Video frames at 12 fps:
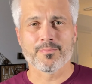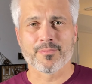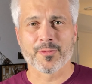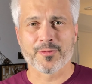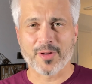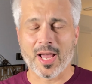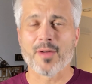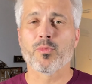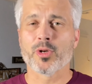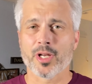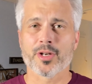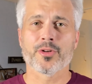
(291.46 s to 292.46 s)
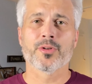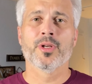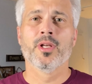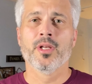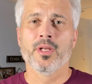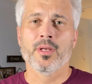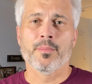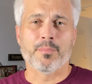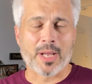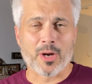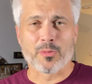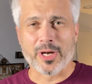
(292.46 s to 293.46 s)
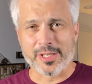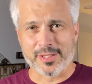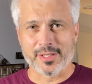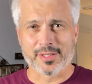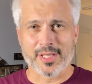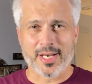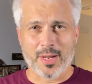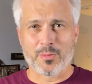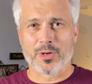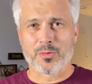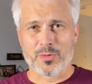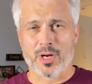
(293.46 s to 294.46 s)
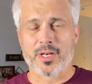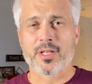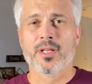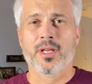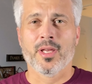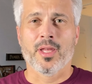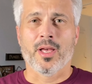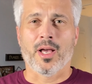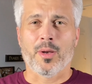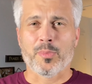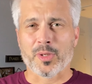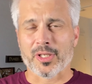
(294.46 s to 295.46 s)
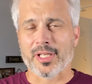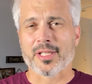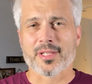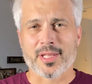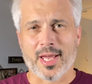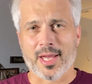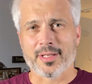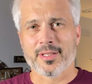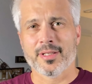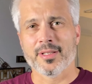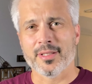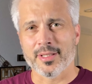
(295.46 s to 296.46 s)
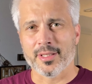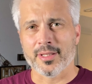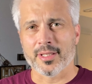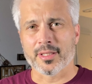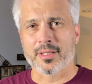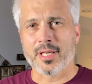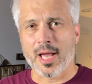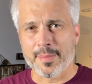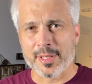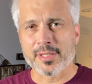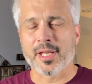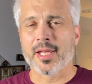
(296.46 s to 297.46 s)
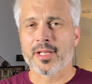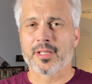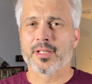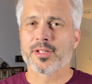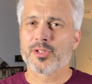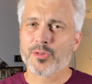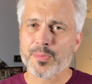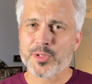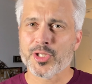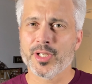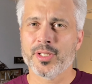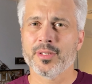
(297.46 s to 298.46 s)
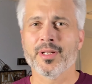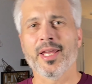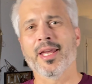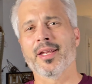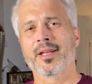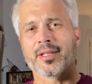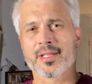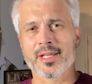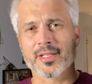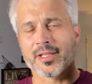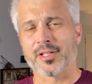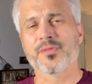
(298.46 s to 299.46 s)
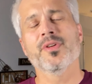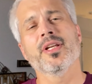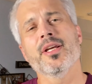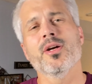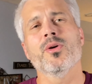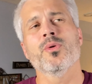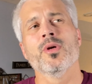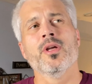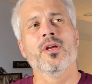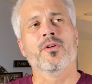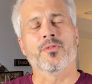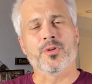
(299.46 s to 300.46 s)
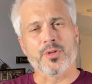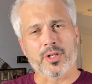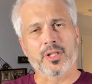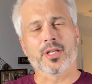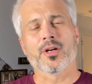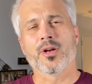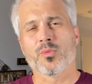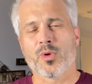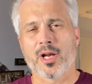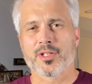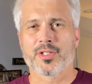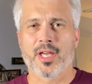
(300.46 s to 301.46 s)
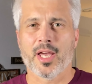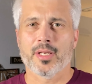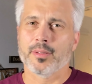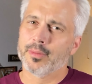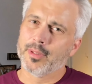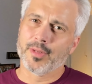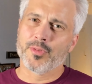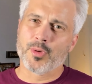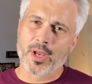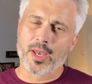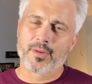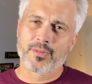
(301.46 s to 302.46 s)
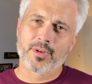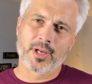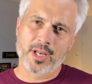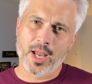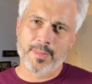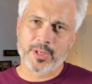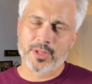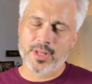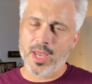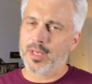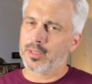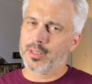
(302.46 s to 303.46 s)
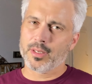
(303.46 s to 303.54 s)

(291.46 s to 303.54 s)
5 100-mile races that I want to run. I'll put a link to that in the comments and in the description and at the end of this video for you to click on and watch that. And if you have a comment on that,